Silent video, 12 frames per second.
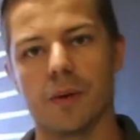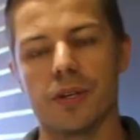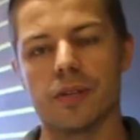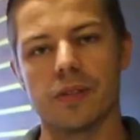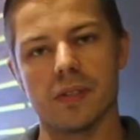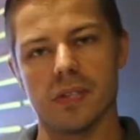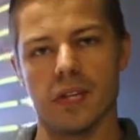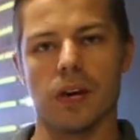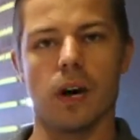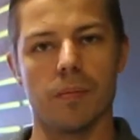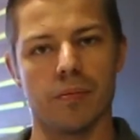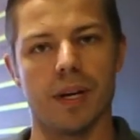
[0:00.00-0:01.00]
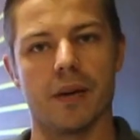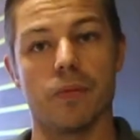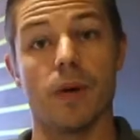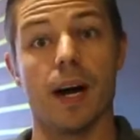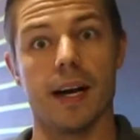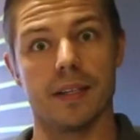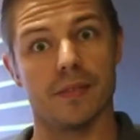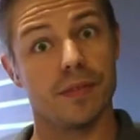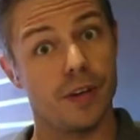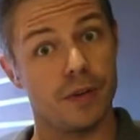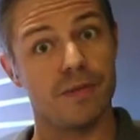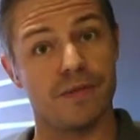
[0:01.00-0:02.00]
we're used to seeing our bread rise
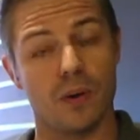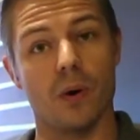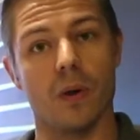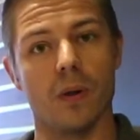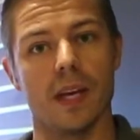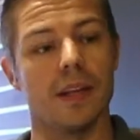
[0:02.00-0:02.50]
very full